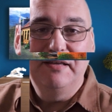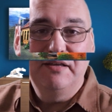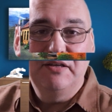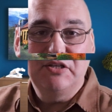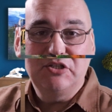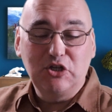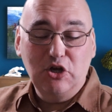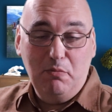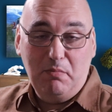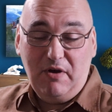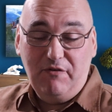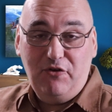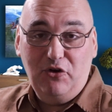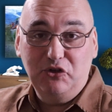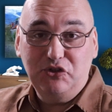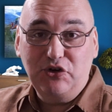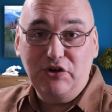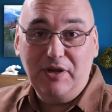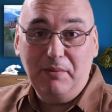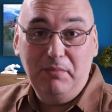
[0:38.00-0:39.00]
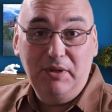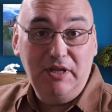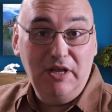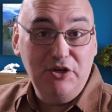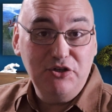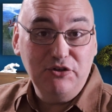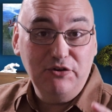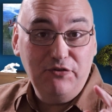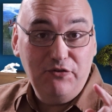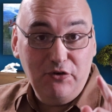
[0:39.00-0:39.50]
So my first
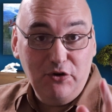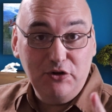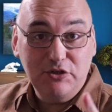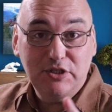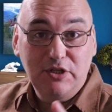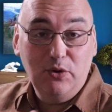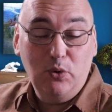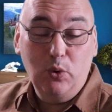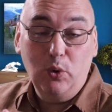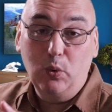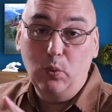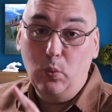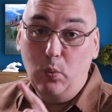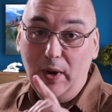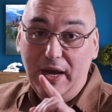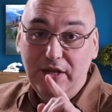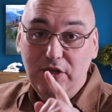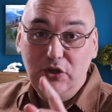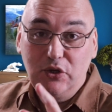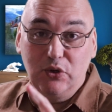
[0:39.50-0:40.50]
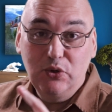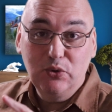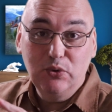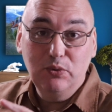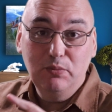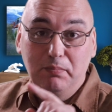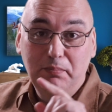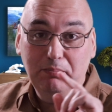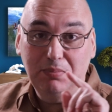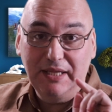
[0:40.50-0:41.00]
recommendation, first of all, when
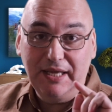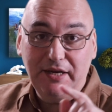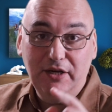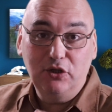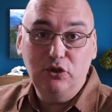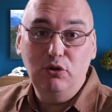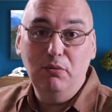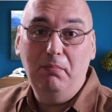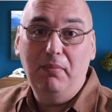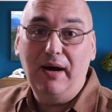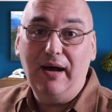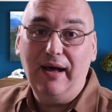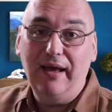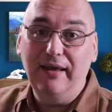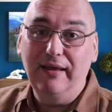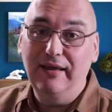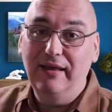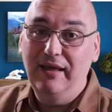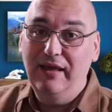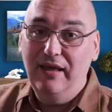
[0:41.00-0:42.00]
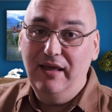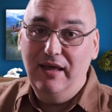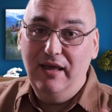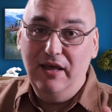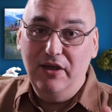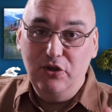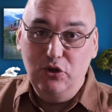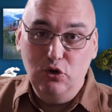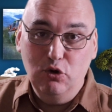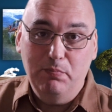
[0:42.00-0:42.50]
you planning to buy
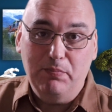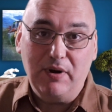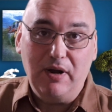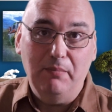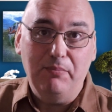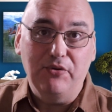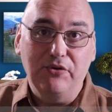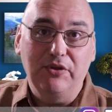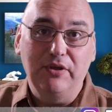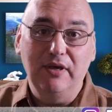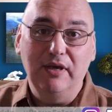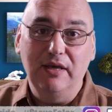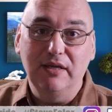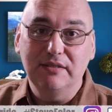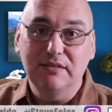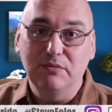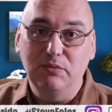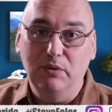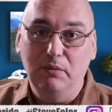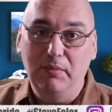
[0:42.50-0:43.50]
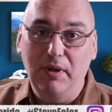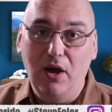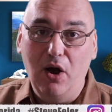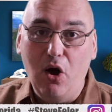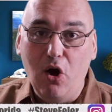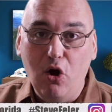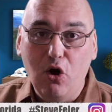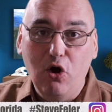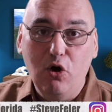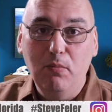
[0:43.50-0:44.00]
new property, it's will be a
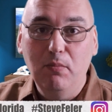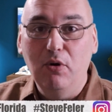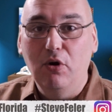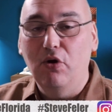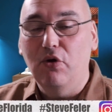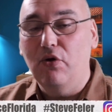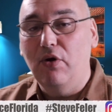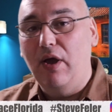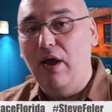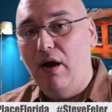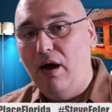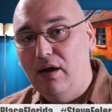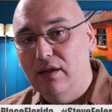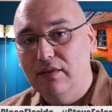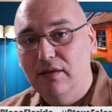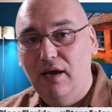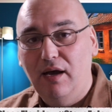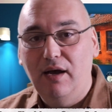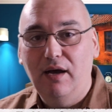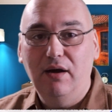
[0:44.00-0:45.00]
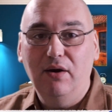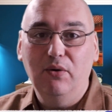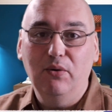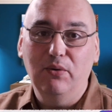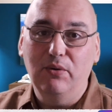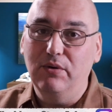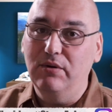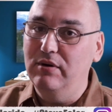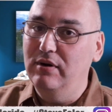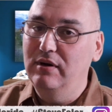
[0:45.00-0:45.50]
home or a condo
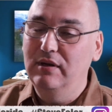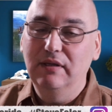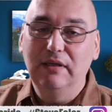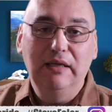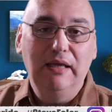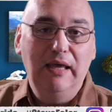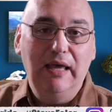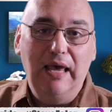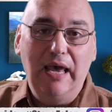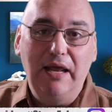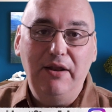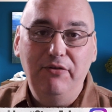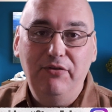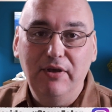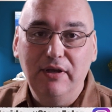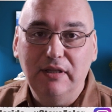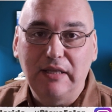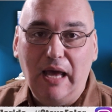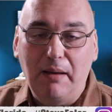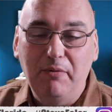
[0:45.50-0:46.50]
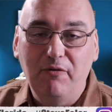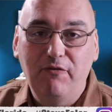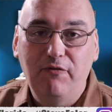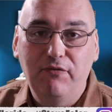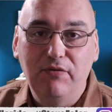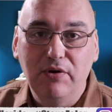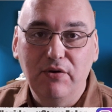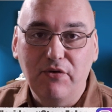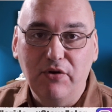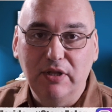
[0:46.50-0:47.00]
or anything type
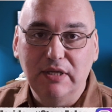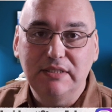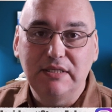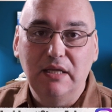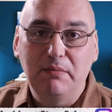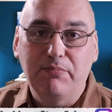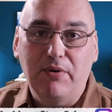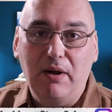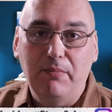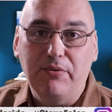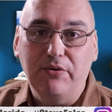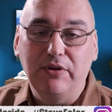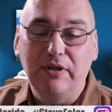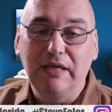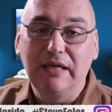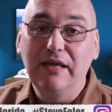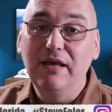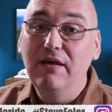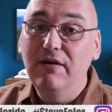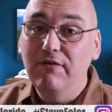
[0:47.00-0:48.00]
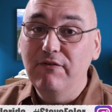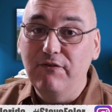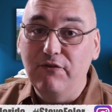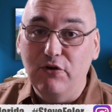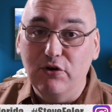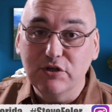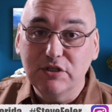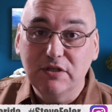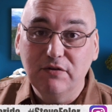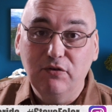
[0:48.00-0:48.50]
of real estate property.
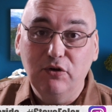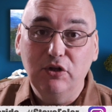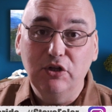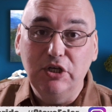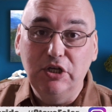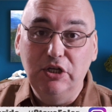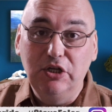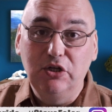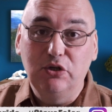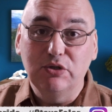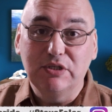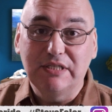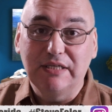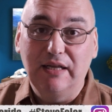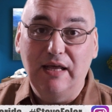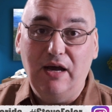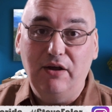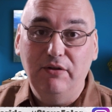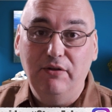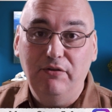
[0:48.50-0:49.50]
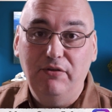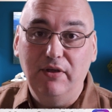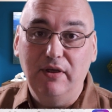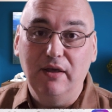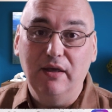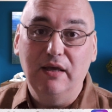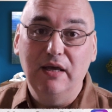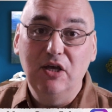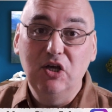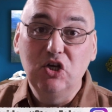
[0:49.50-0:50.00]
First of all, you need to sit down and
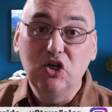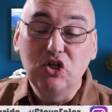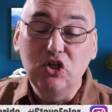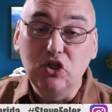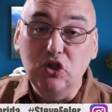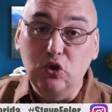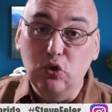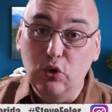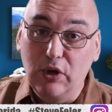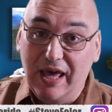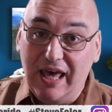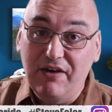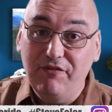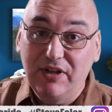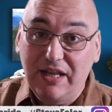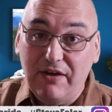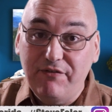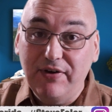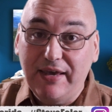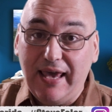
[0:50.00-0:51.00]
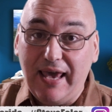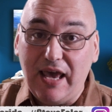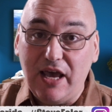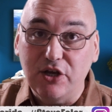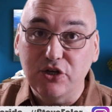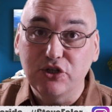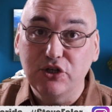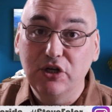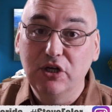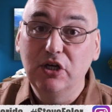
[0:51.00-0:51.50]
think, do you have enough
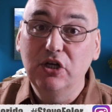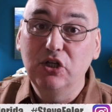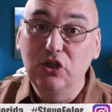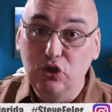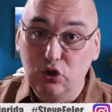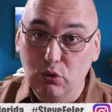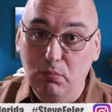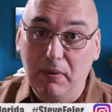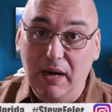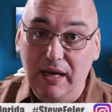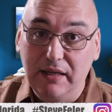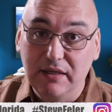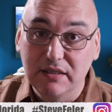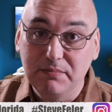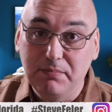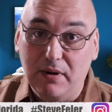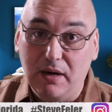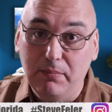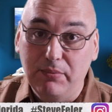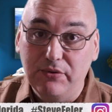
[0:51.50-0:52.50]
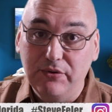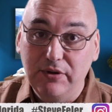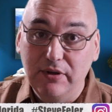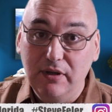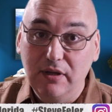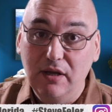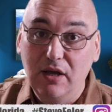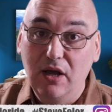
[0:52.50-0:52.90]
cash to buy this property?